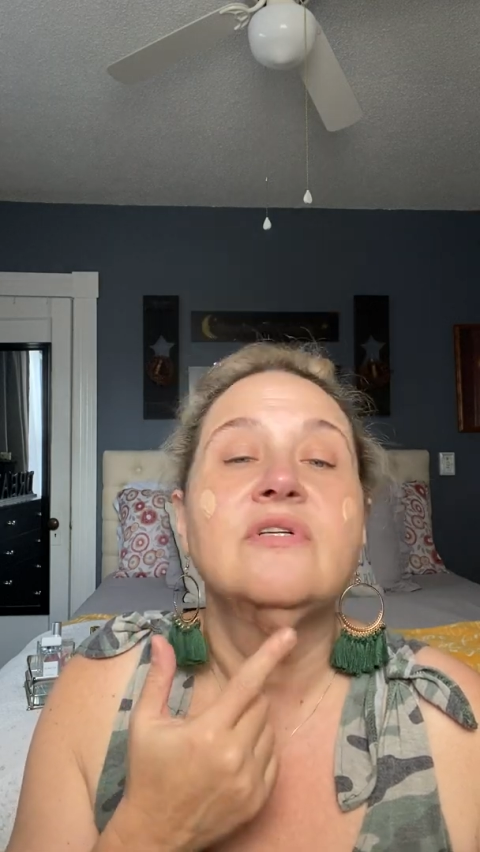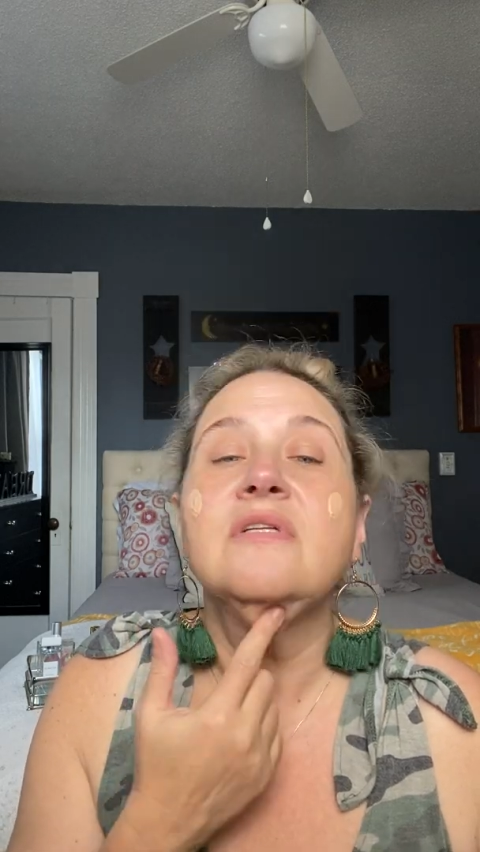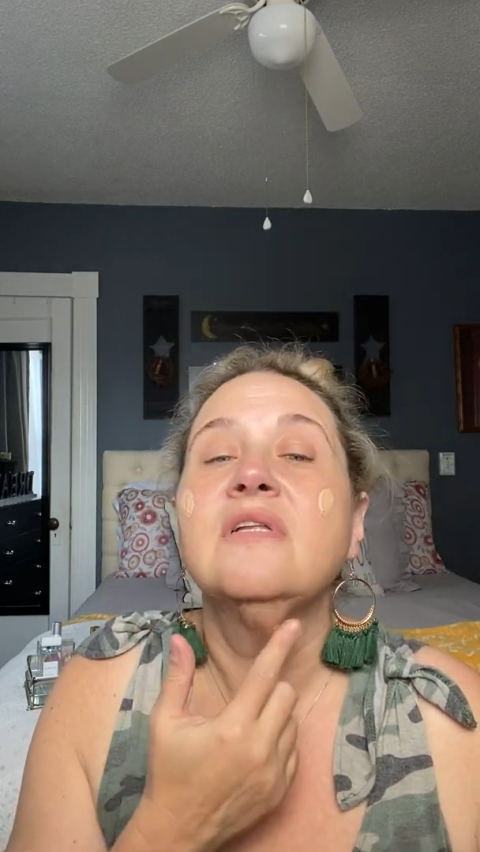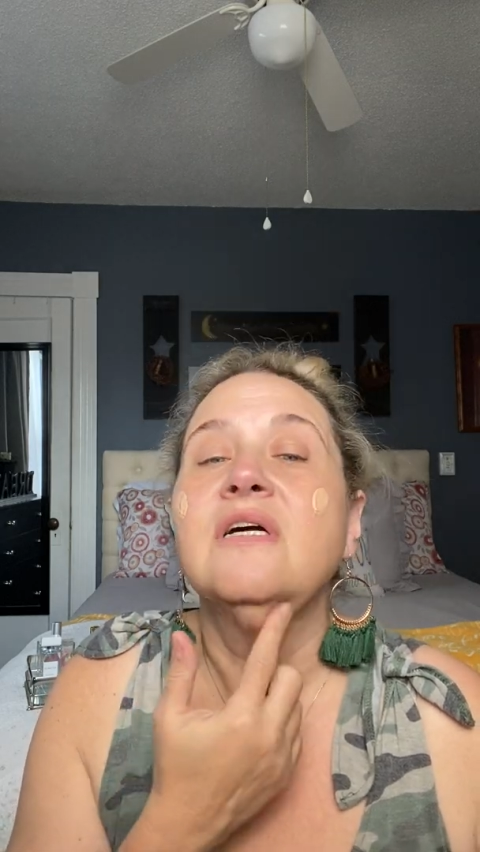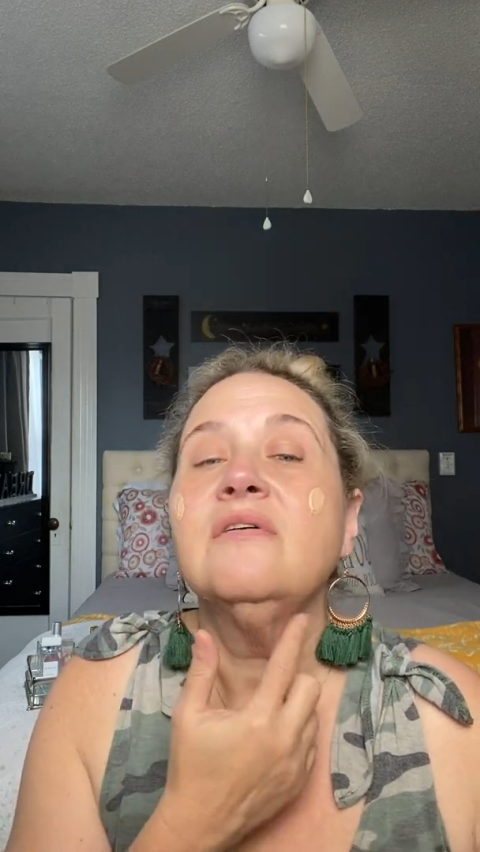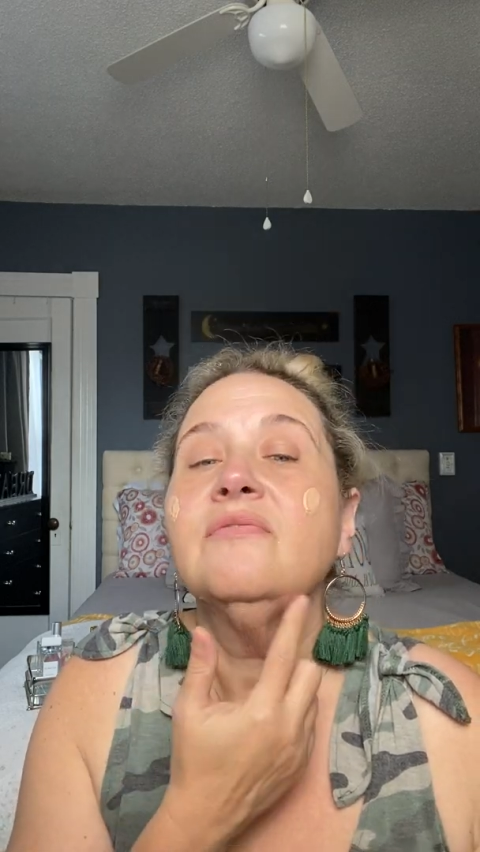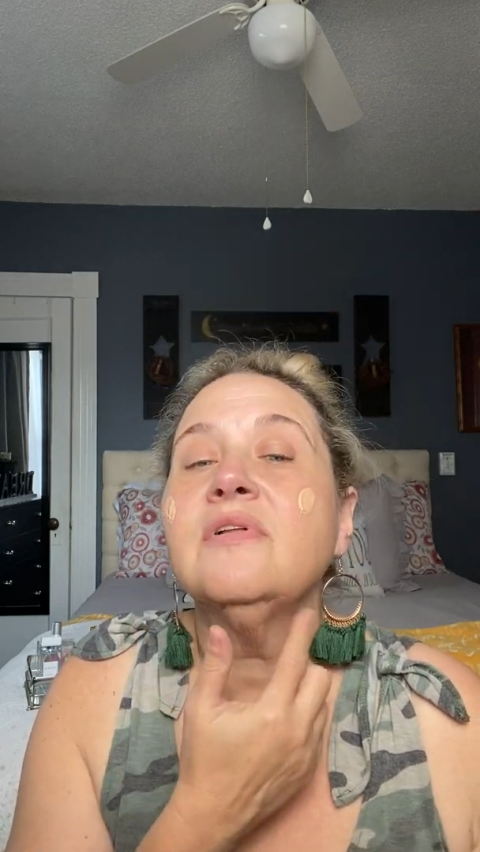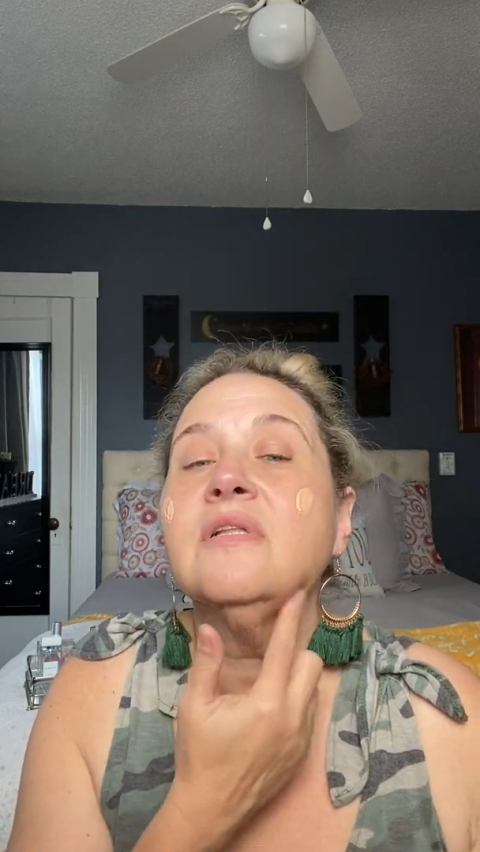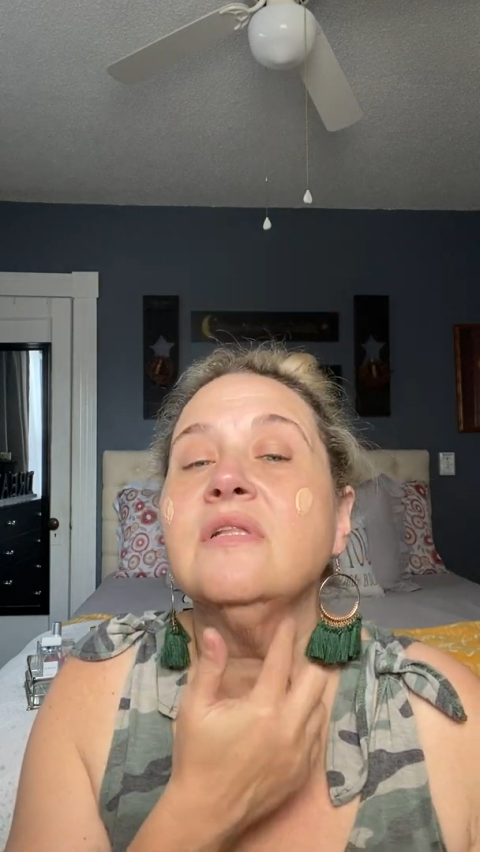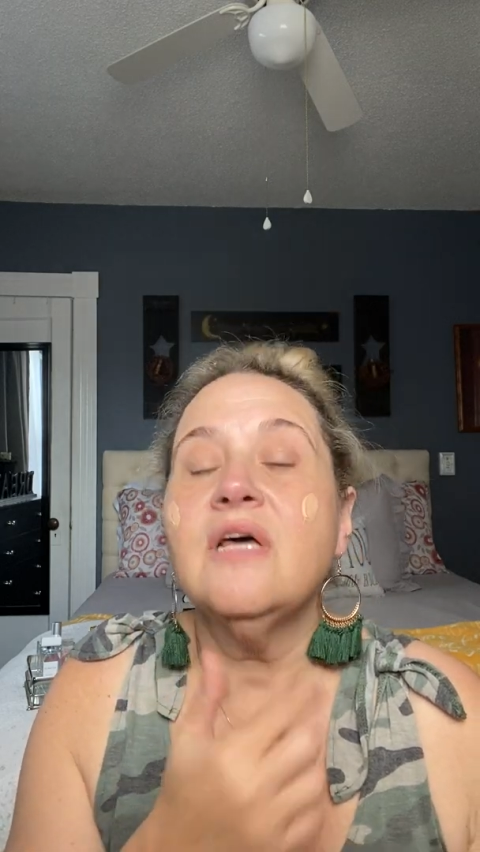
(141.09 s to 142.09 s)
love,
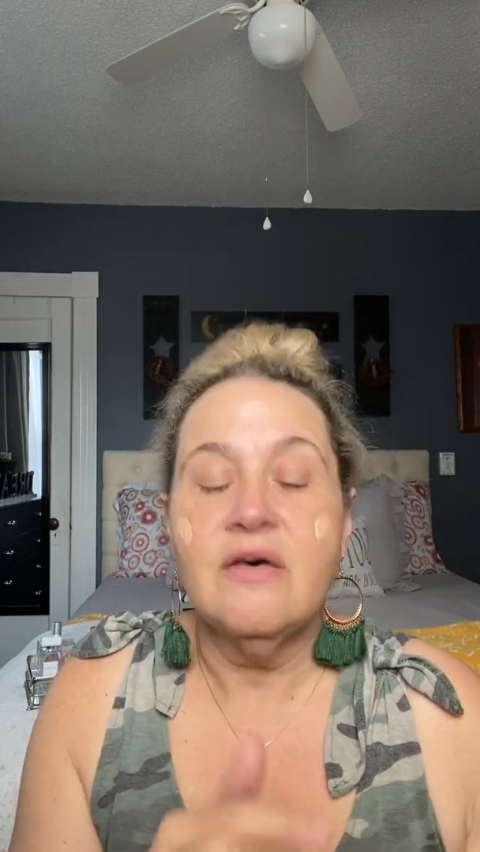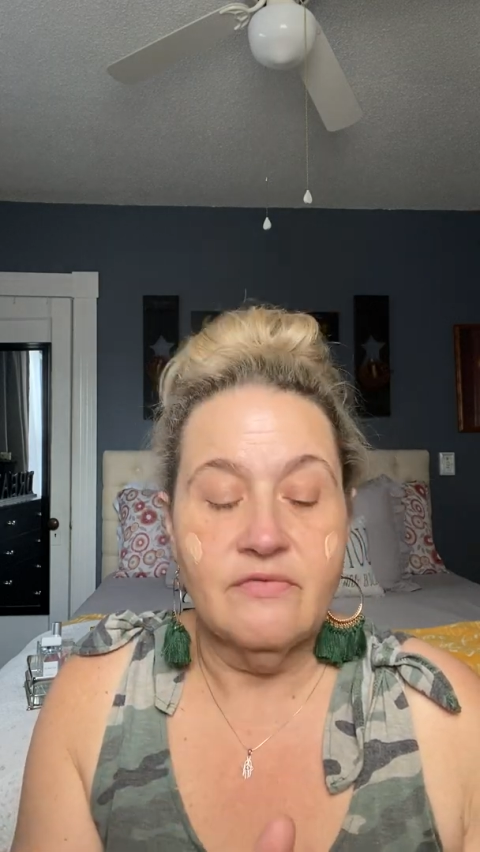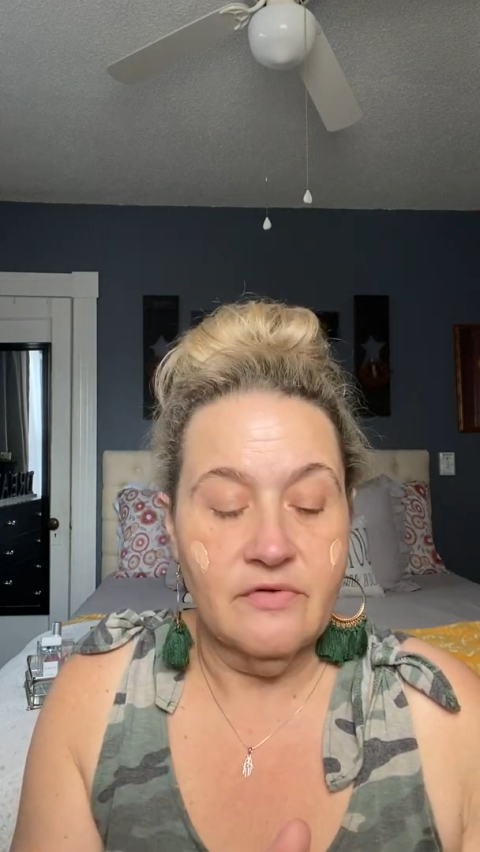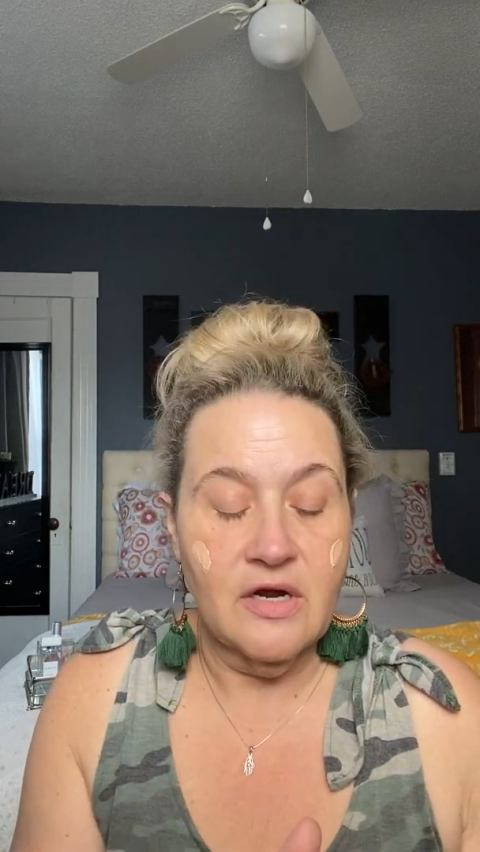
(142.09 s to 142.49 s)
love